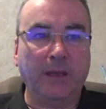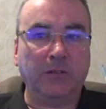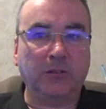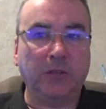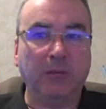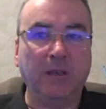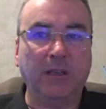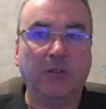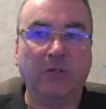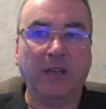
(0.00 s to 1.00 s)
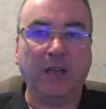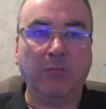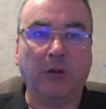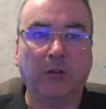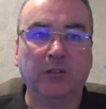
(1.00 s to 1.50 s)
2 in the greeny
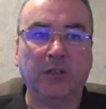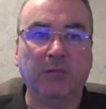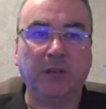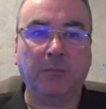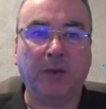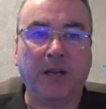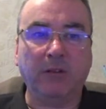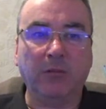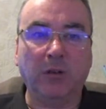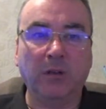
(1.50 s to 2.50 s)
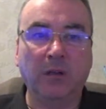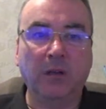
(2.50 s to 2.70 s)
one and 2 in the browny one,